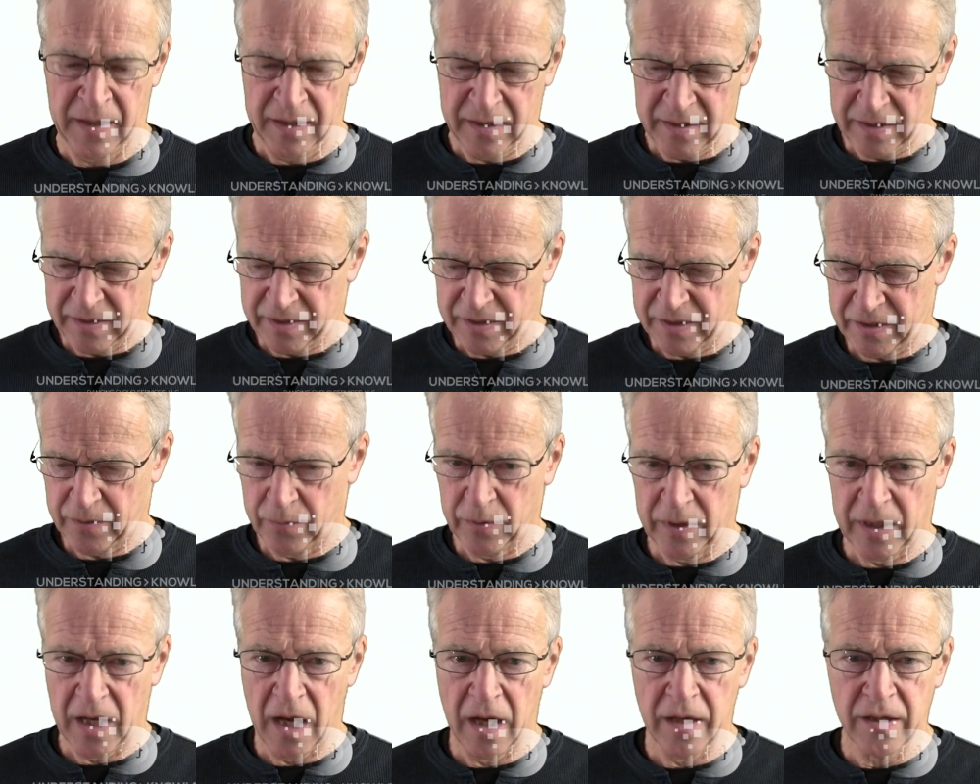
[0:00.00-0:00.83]
So we'll
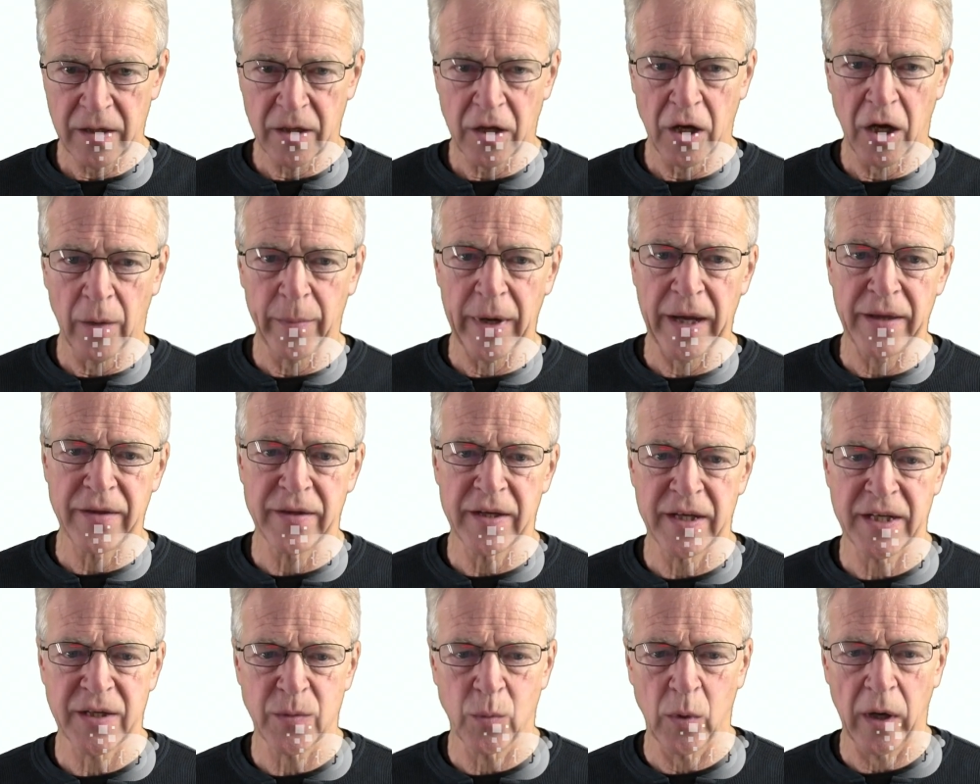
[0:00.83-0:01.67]
uncomment
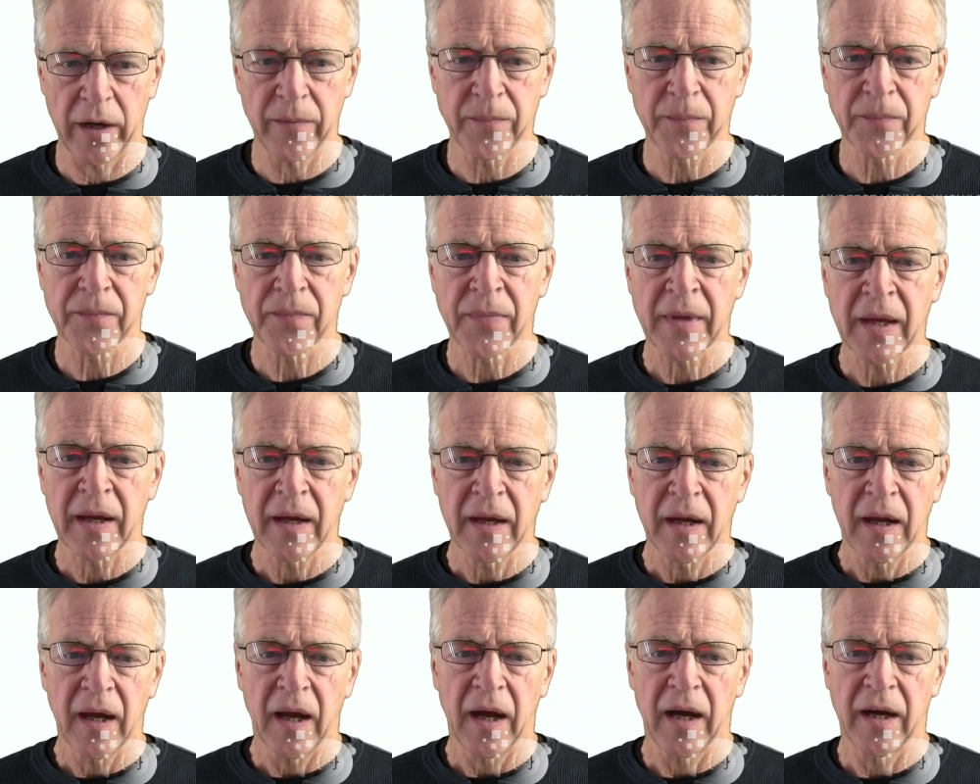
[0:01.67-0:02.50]
this one.
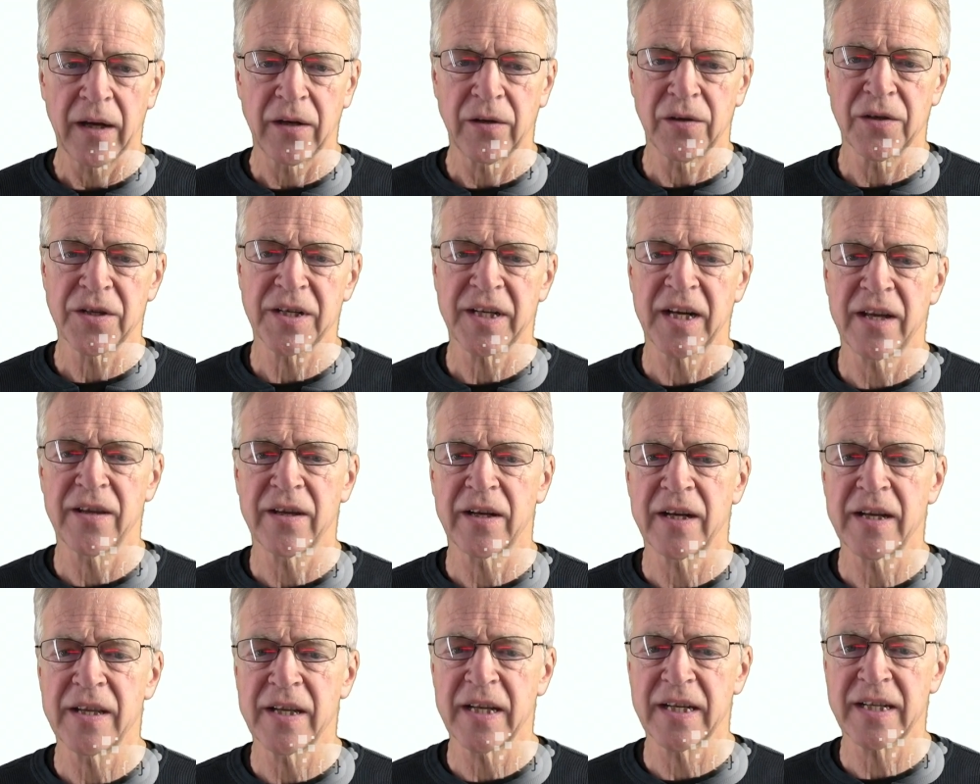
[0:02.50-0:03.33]
And you'll see that
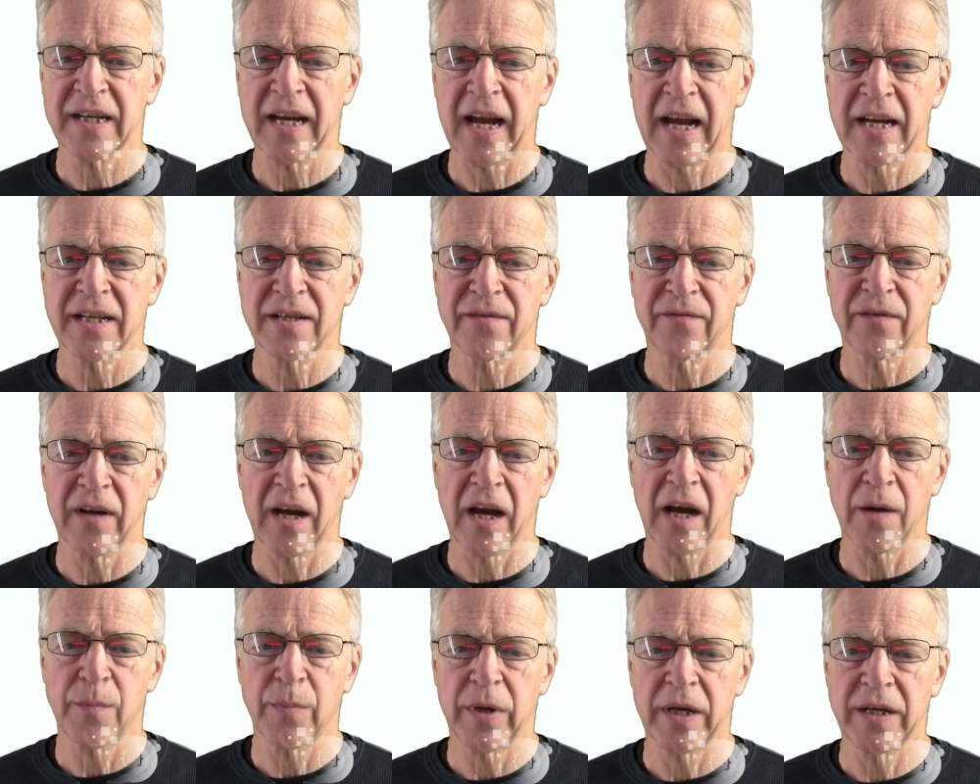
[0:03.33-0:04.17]
in this case, a
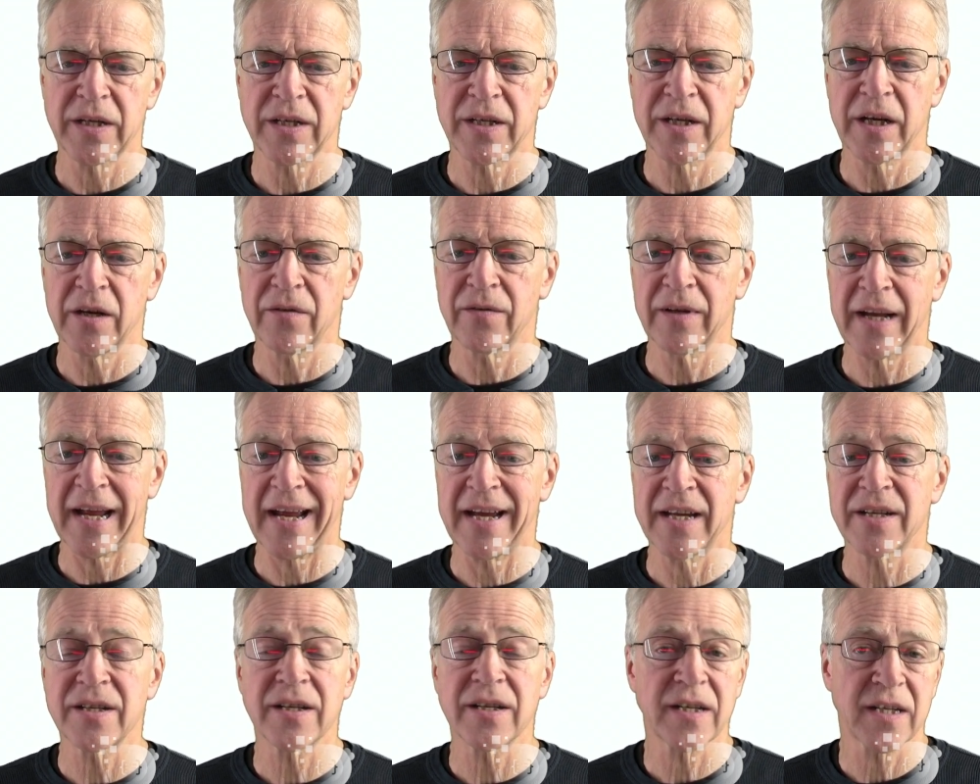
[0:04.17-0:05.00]
VIP student
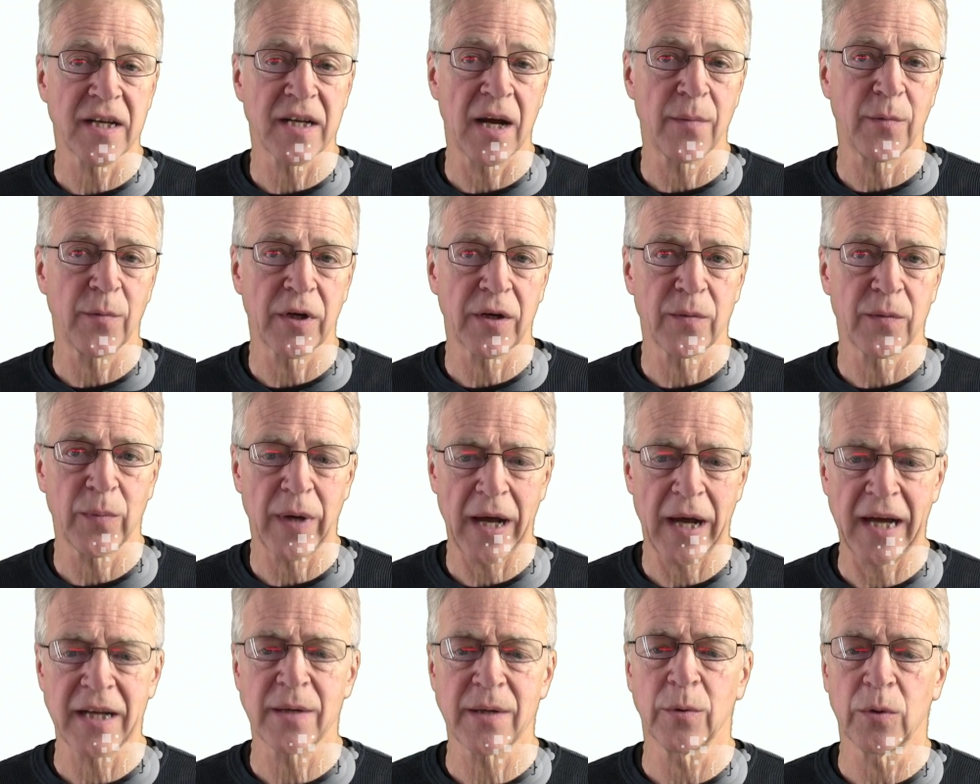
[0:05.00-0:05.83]
is assignment
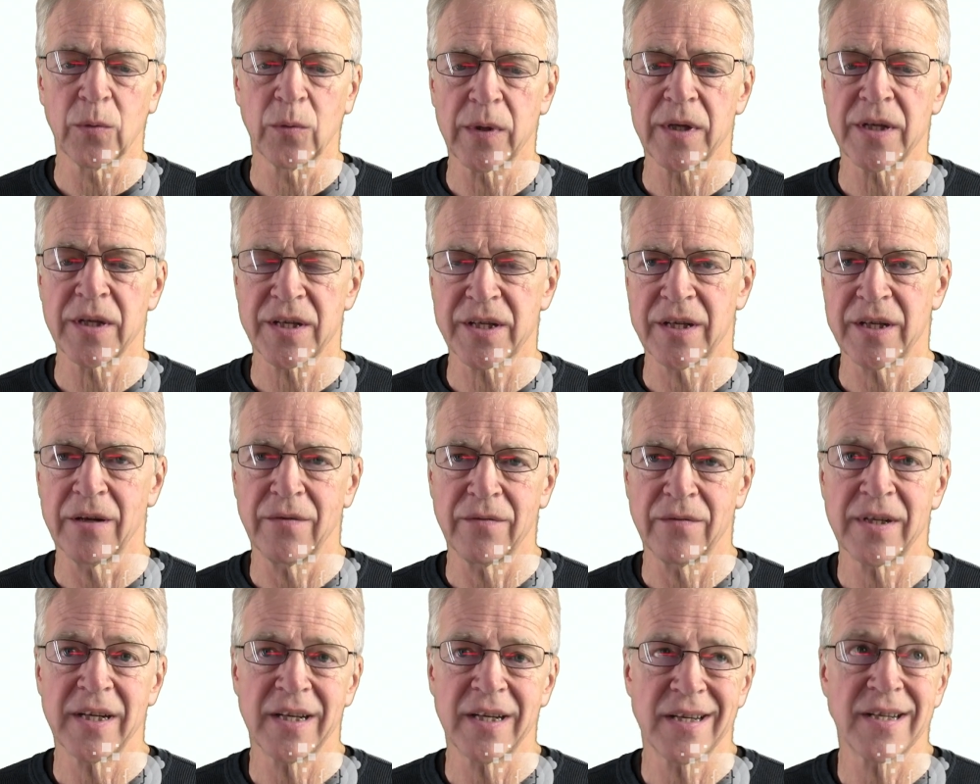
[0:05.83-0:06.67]
compatible with a student.
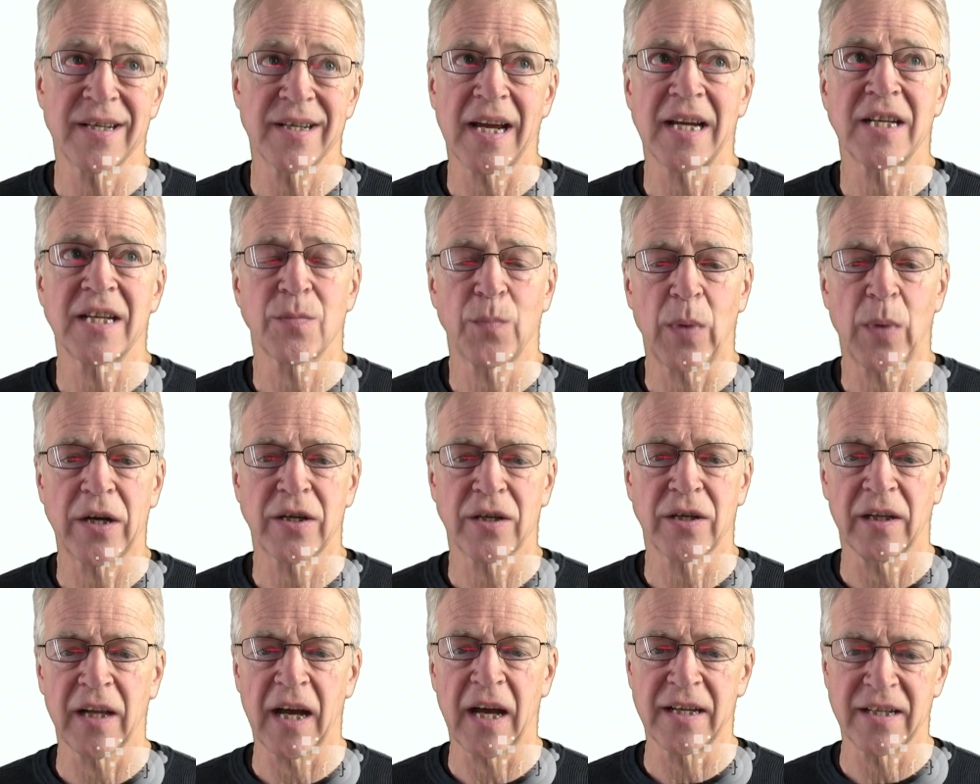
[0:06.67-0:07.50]
It is a
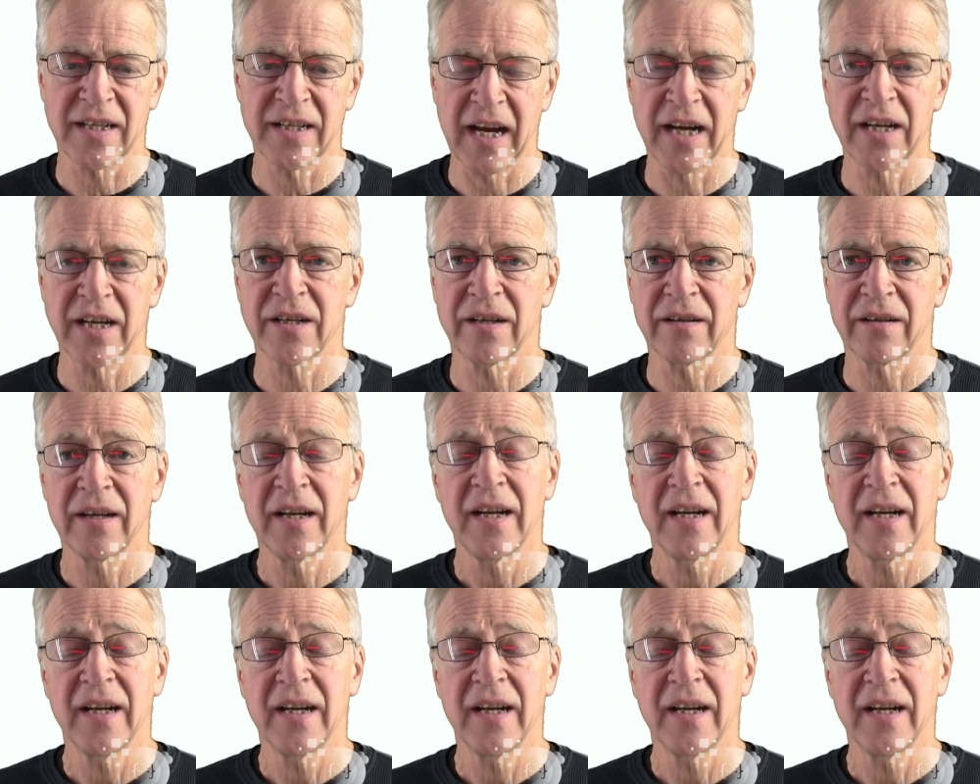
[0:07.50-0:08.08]
specialization.